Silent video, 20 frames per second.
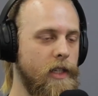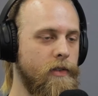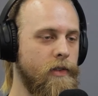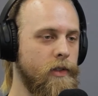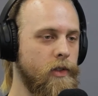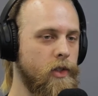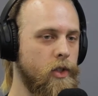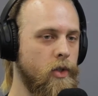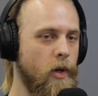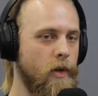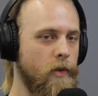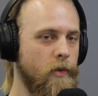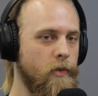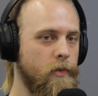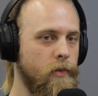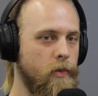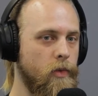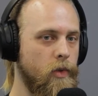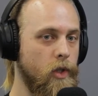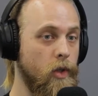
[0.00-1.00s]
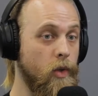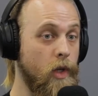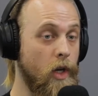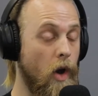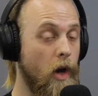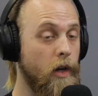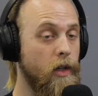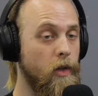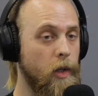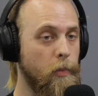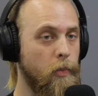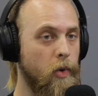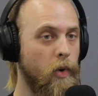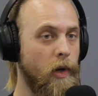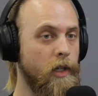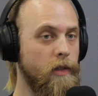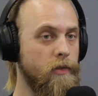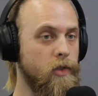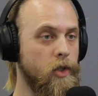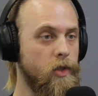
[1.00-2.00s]
even sort of, you could argue the
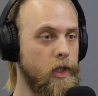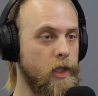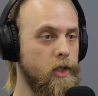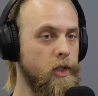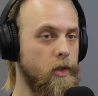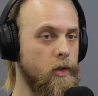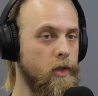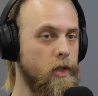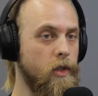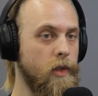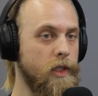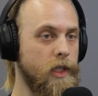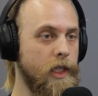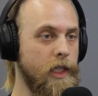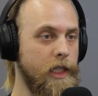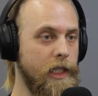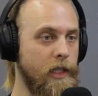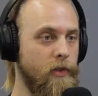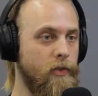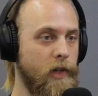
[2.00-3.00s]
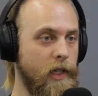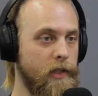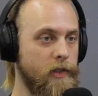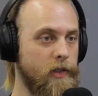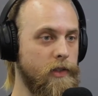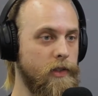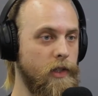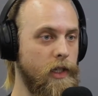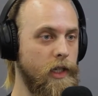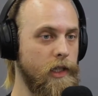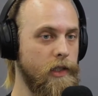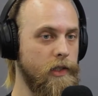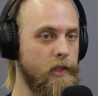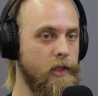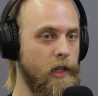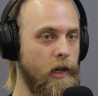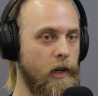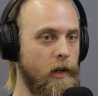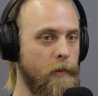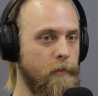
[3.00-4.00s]
point of jiu-jitsu too is the defense.
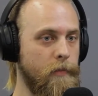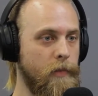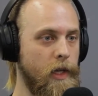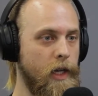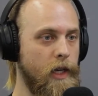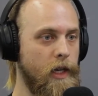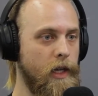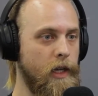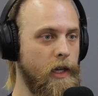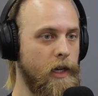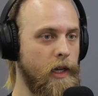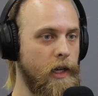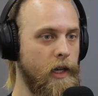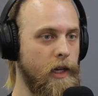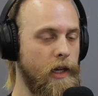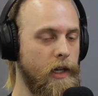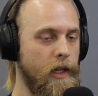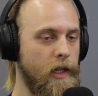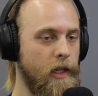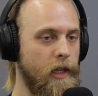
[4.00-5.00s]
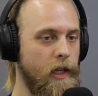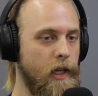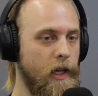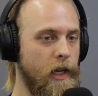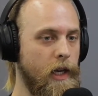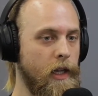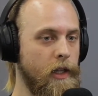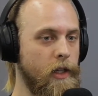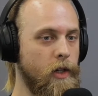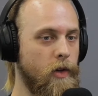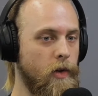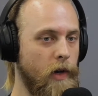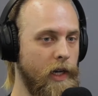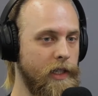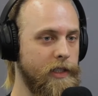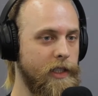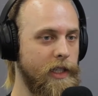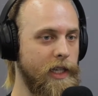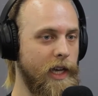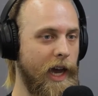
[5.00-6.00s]
Is Helio
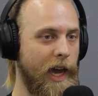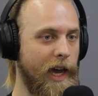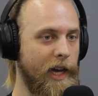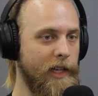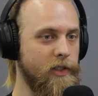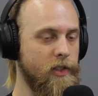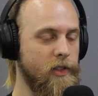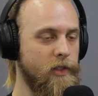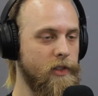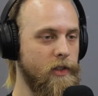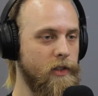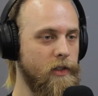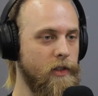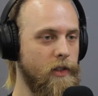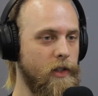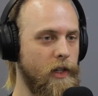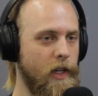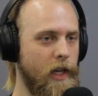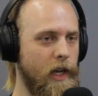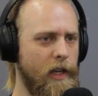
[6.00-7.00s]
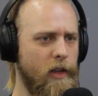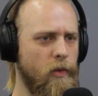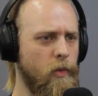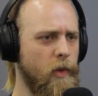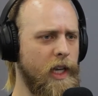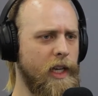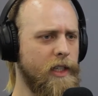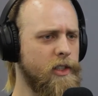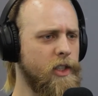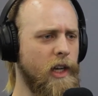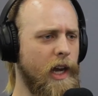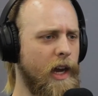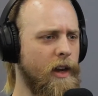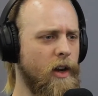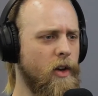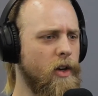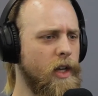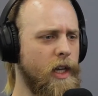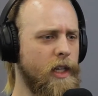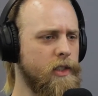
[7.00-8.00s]
Gracie has Hickson. I
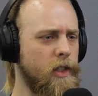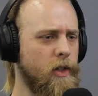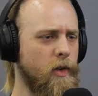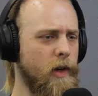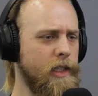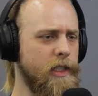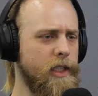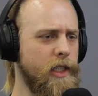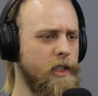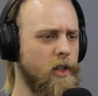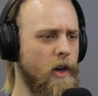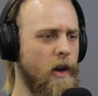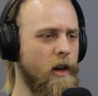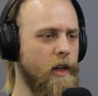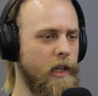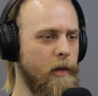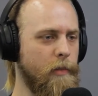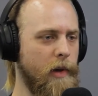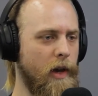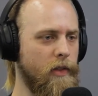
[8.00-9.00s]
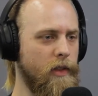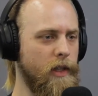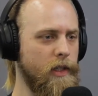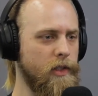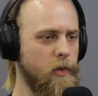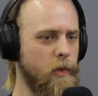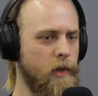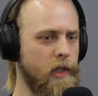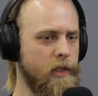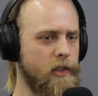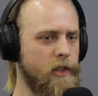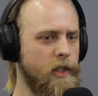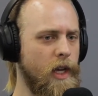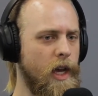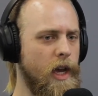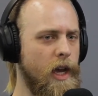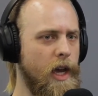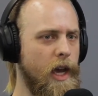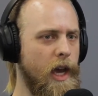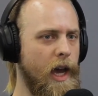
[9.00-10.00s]
heard Hickson Gracie talking about this once.
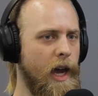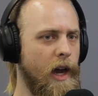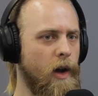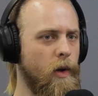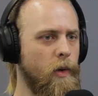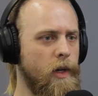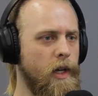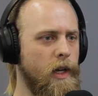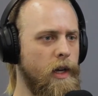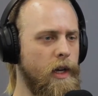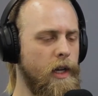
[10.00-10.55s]
How